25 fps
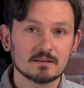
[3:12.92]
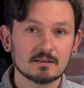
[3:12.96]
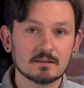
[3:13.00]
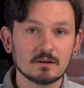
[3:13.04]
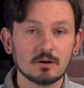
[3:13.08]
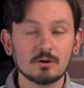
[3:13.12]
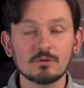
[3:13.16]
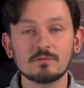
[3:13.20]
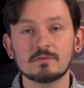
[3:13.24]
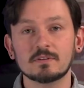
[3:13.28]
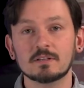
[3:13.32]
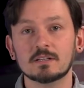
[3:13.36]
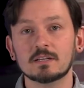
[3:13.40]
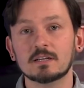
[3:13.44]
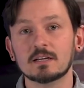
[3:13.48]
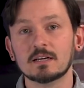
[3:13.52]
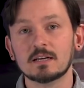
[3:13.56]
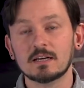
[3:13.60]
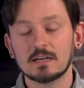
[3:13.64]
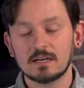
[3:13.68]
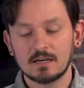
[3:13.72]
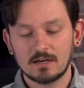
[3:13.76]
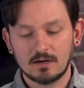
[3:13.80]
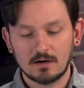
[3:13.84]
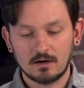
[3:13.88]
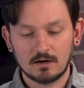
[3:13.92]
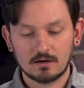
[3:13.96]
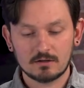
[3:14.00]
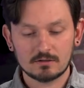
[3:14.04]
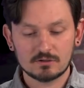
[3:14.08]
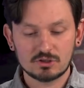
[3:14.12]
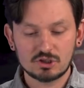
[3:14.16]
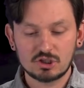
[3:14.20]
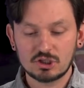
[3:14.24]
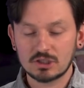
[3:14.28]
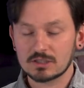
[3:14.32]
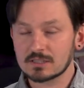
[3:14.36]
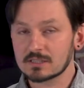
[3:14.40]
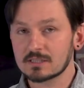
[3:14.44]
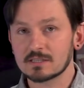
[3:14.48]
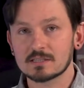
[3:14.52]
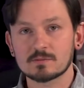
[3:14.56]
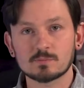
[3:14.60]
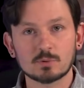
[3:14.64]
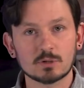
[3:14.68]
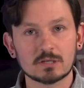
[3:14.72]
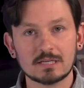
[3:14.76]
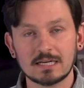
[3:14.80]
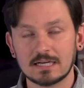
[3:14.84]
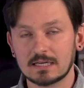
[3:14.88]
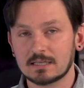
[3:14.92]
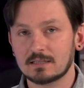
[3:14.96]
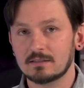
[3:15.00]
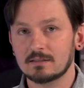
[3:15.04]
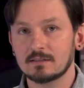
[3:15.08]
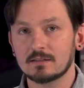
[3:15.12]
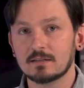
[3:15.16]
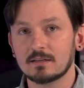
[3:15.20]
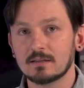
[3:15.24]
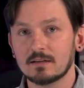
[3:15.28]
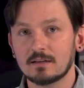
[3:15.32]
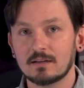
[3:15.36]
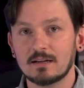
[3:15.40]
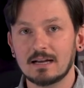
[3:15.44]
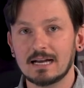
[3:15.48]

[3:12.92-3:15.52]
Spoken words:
COVID are just as protected